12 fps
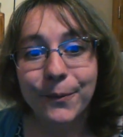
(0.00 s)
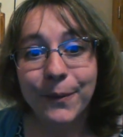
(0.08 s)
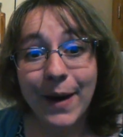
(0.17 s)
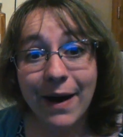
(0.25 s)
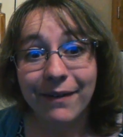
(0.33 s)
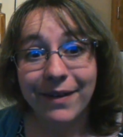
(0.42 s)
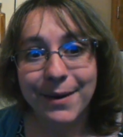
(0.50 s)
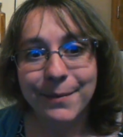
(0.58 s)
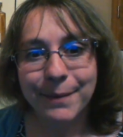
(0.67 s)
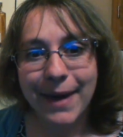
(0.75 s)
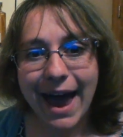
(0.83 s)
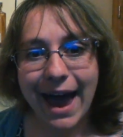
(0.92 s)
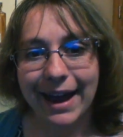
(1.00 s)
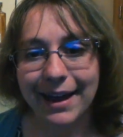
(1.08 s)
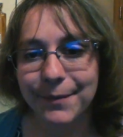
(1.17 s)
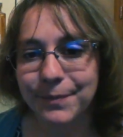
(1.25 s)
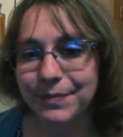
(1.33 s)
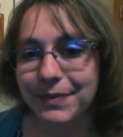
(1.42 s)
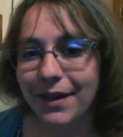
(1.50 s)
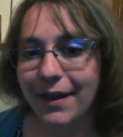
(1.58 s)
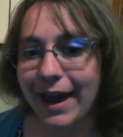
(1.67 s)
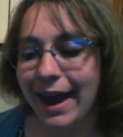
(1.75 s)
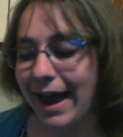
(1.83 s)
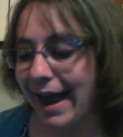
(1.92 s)
Welcome back.
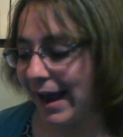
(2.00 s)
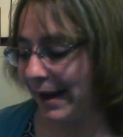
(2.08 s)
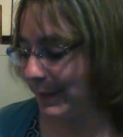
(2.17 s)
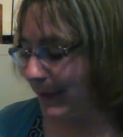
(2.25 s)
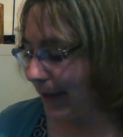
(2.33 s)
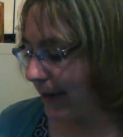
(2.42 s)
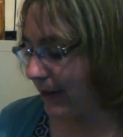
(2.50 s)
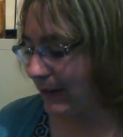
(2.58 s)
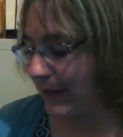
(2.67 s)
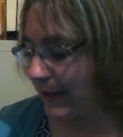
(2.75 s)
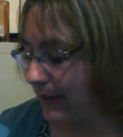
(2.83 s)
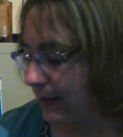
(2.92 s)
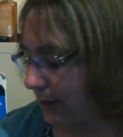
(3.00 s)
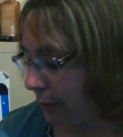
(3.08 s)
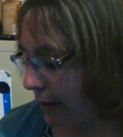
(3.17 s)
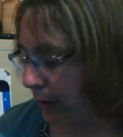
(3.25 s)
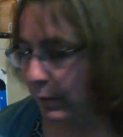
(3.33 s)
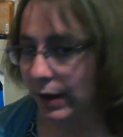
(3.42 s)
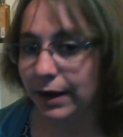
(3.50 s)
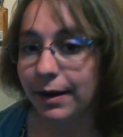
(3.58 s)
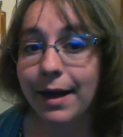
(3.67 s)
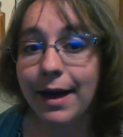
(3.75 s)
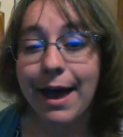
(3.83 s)
Okay, here's how this is going to work.